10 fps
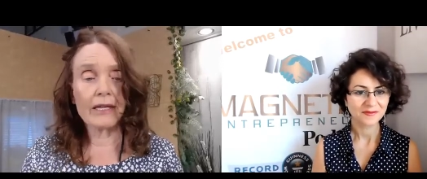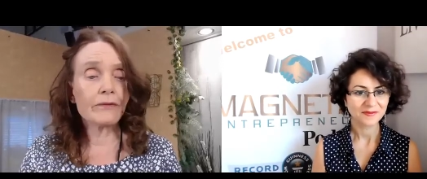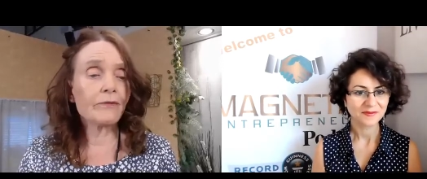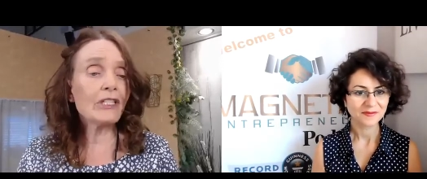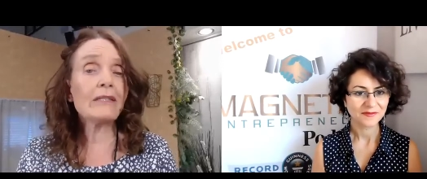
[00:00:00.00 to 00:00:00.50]

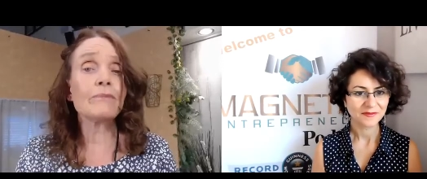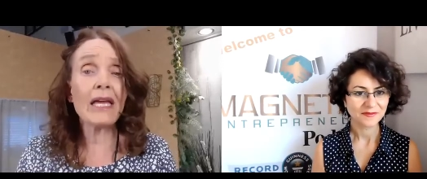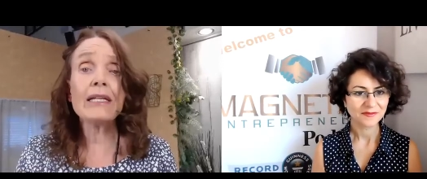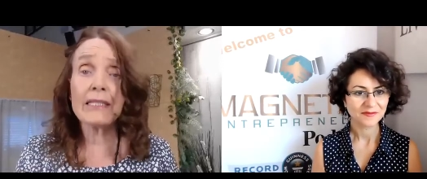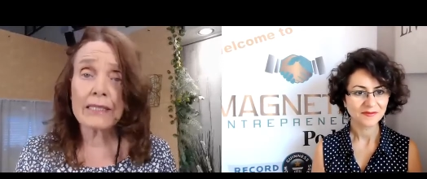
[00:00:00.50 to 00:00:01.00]
Speaker 1: we
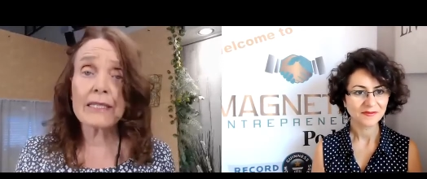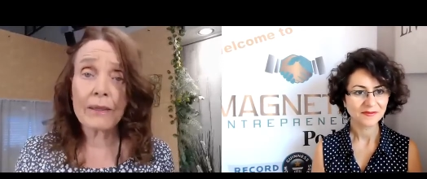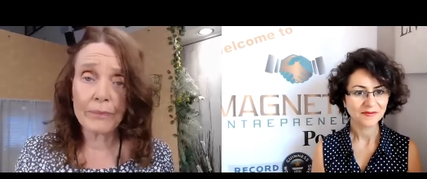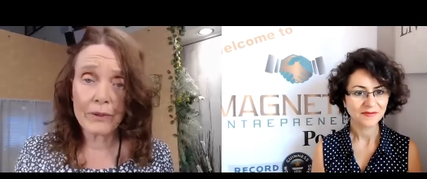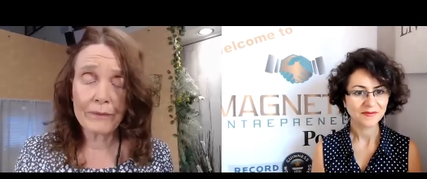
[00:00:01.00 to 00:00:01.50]
made it
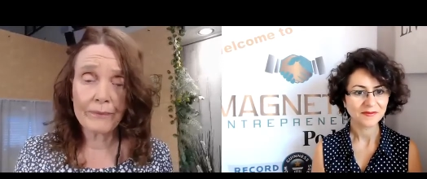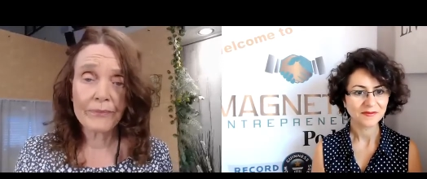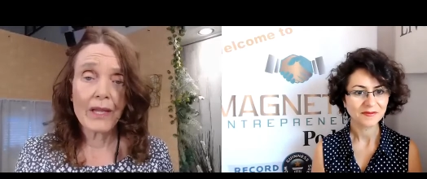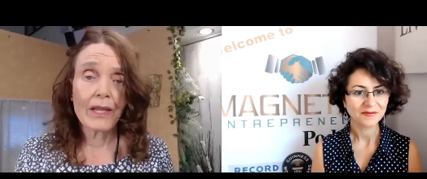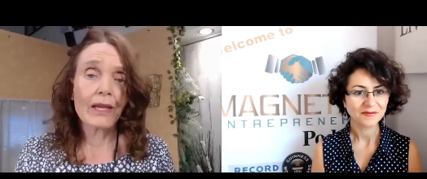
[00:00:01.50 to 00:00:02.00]
simple,
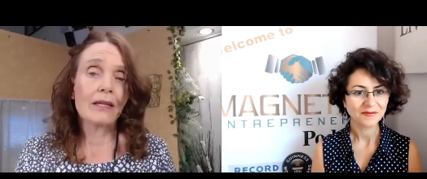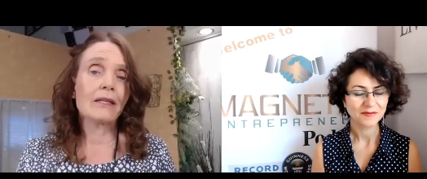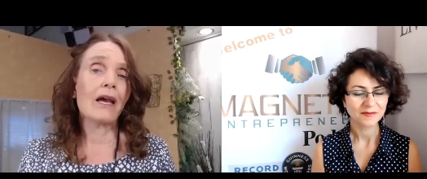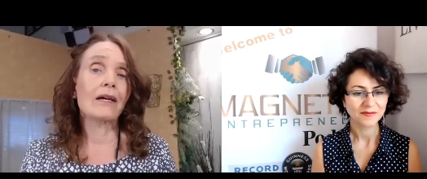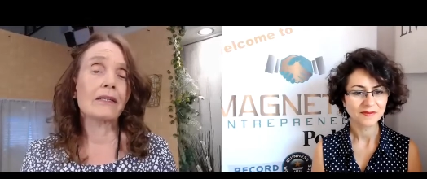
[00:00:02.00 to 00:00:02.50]

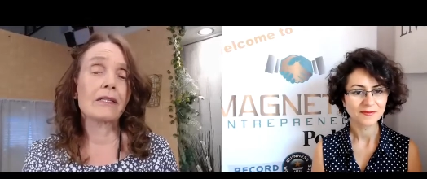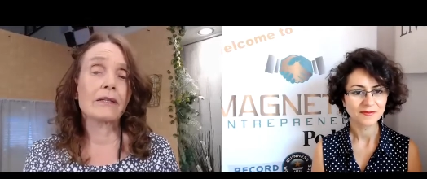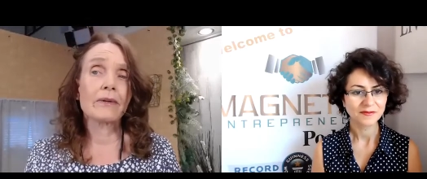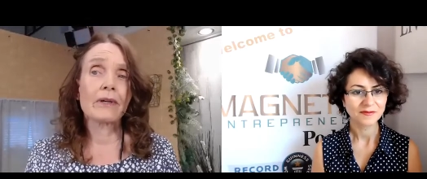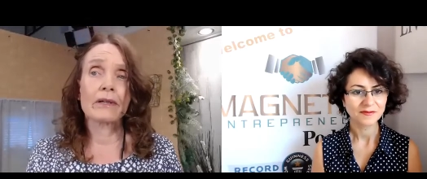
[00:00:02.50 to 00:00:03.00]
that
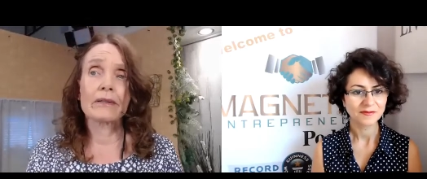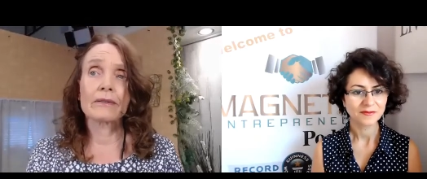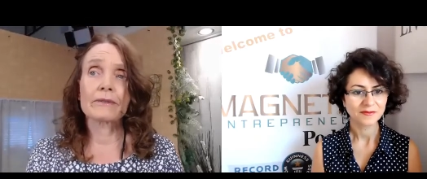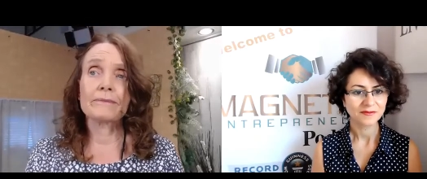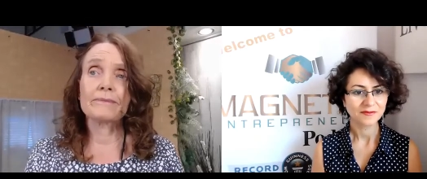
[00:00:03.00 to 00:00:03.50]

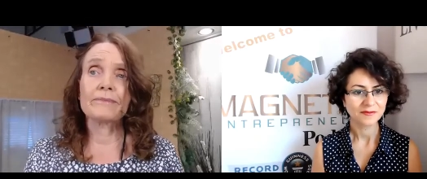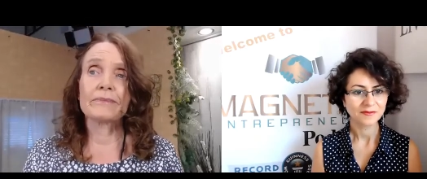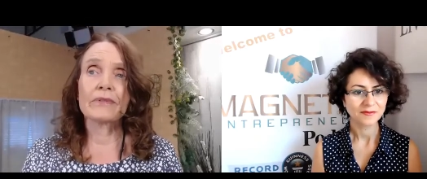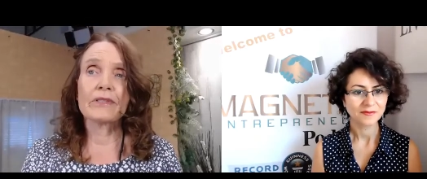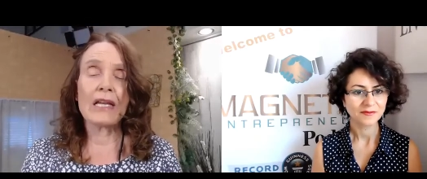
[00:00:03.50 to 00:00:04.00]

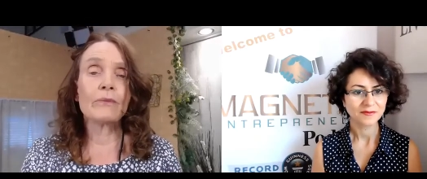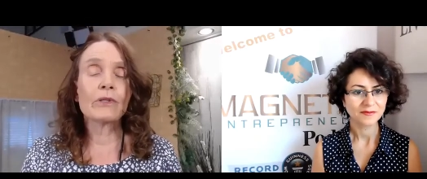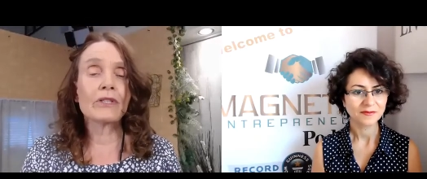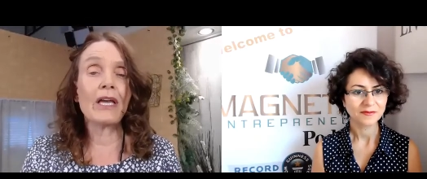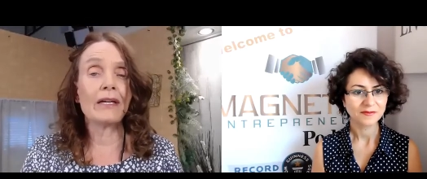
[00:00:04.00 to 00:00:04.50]
they
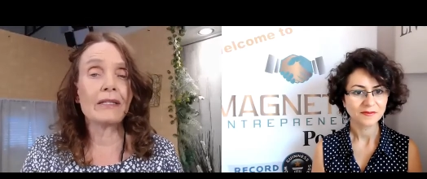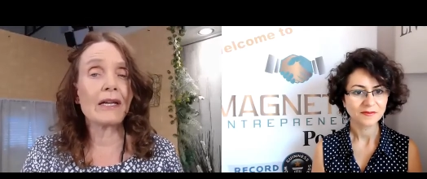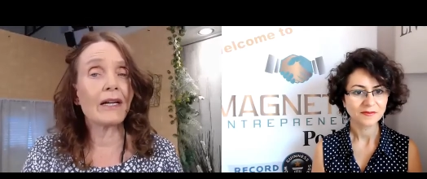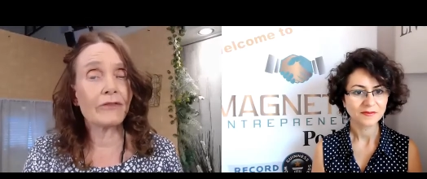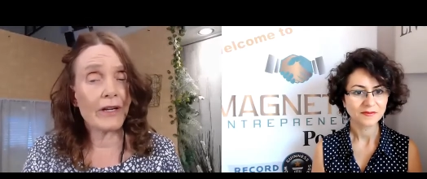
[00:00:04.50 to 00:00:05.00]
will get
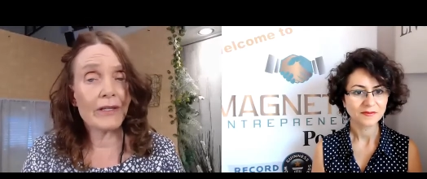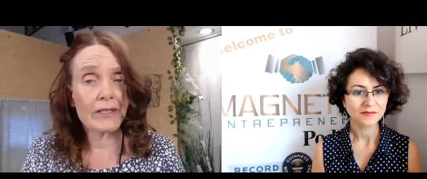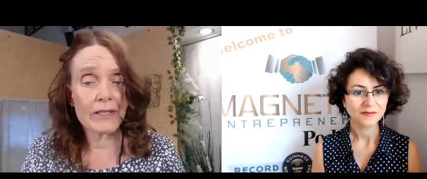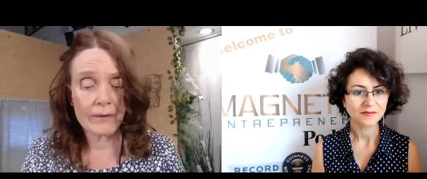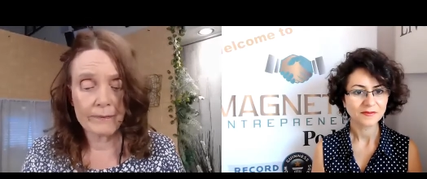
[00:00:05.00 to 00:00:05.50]

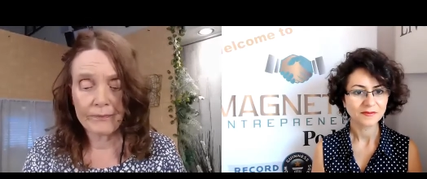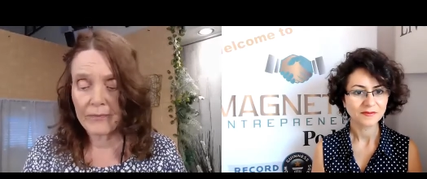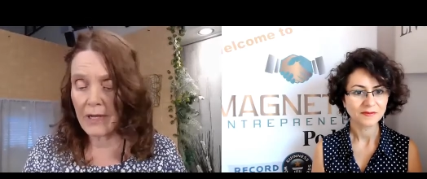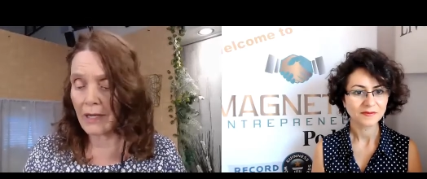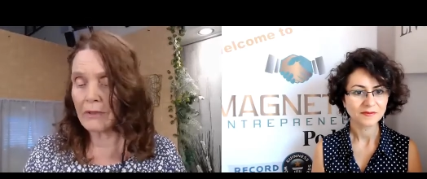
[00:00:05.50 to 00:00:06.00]
advice.
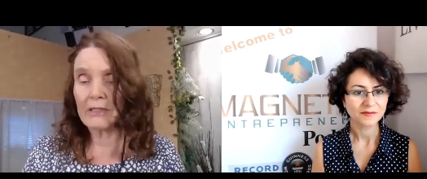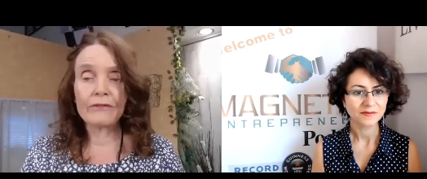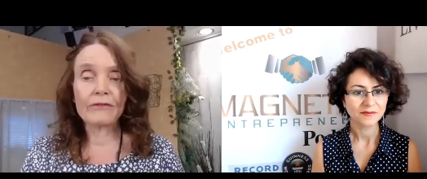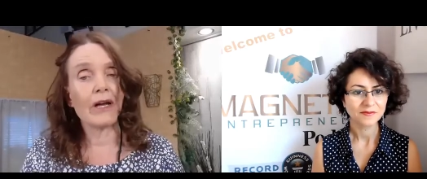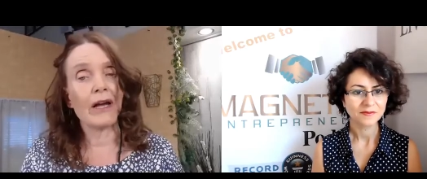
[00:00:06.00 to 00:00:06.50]
I will
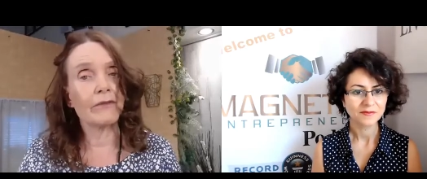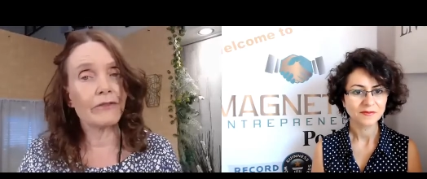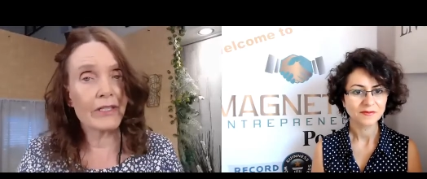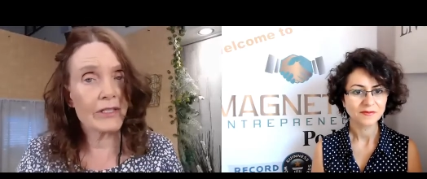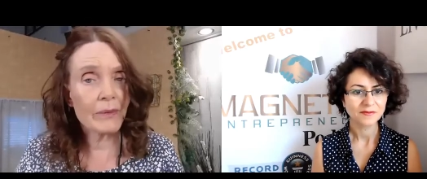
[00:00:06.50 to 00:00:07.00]
even have
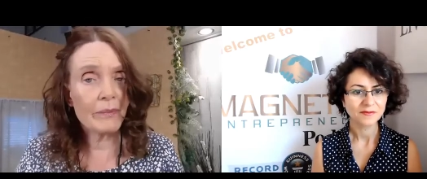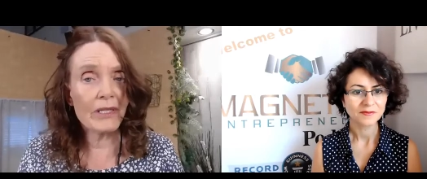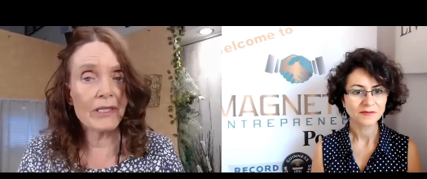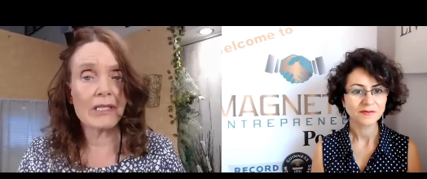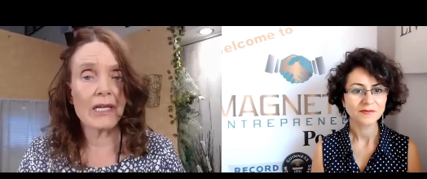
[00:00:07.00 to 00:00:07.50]

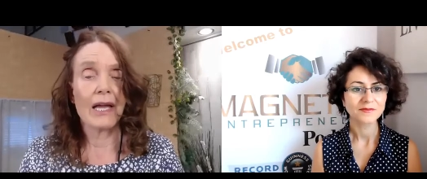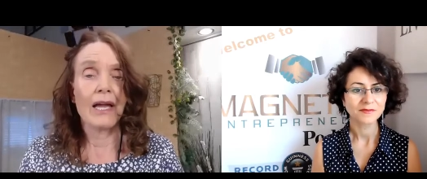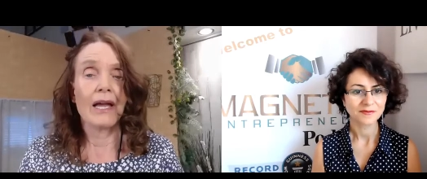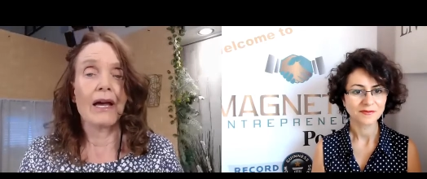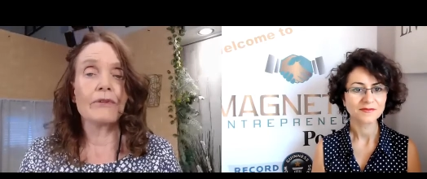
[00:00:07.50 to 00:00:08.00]
recipes.
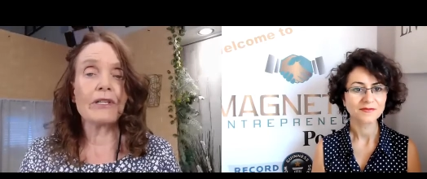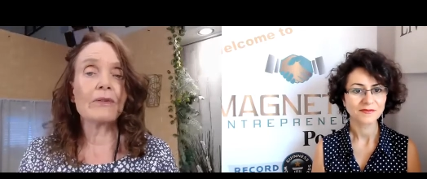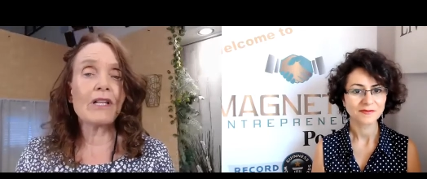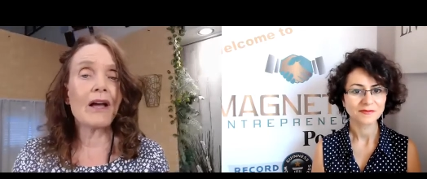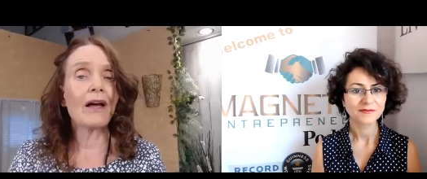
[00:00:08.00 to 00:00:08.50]
We
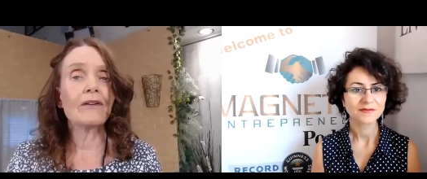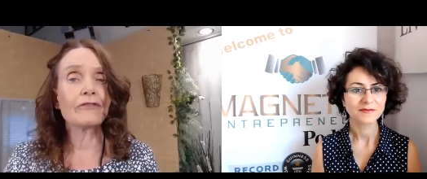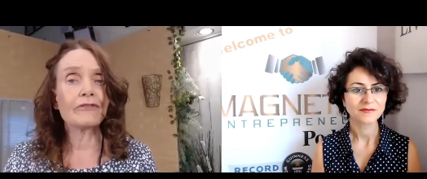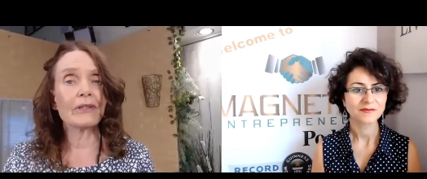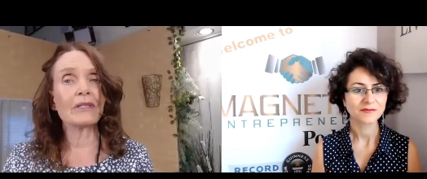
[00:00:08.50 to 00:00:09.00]
will
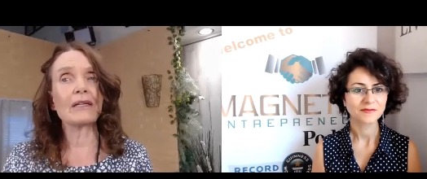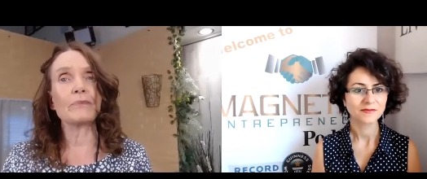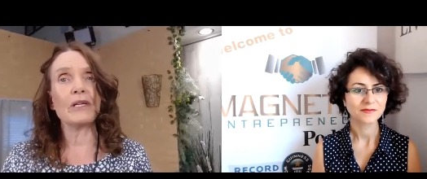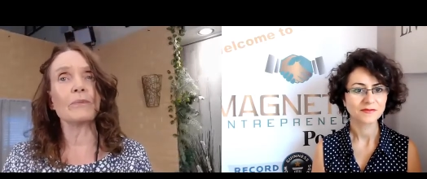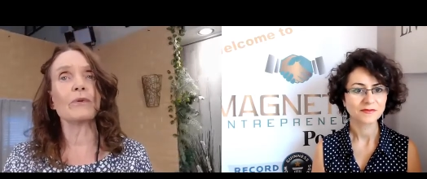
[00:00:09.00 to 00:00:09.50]
have
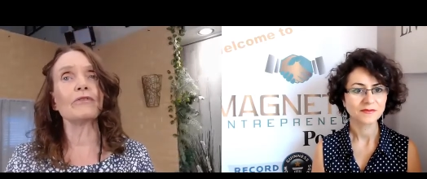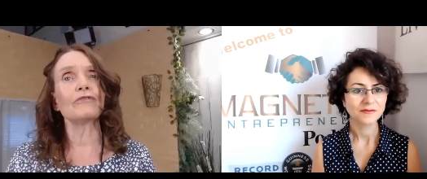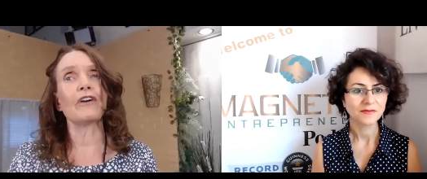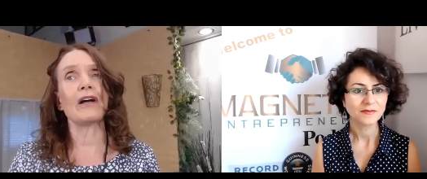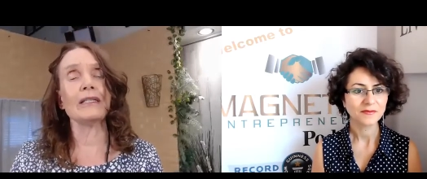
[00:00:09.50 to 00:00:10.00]
people
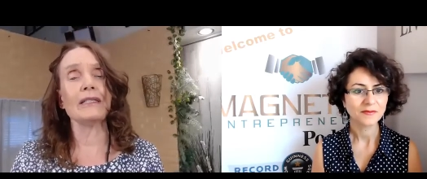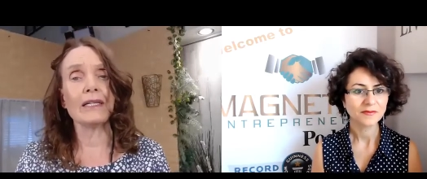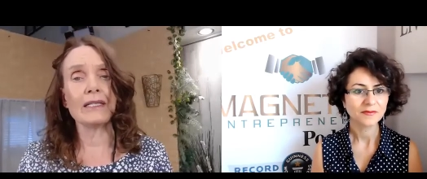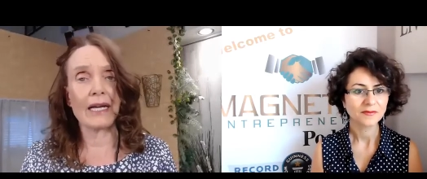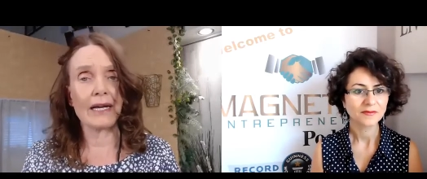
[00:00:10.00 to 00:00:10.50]

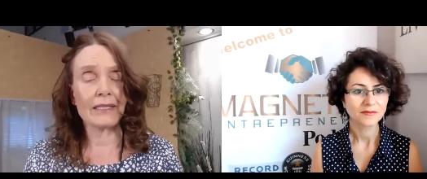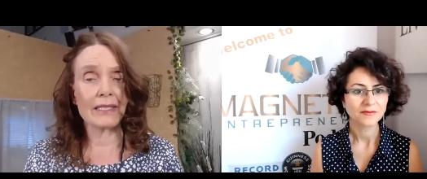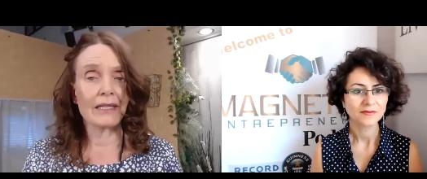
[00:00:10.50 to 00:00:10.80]
finding that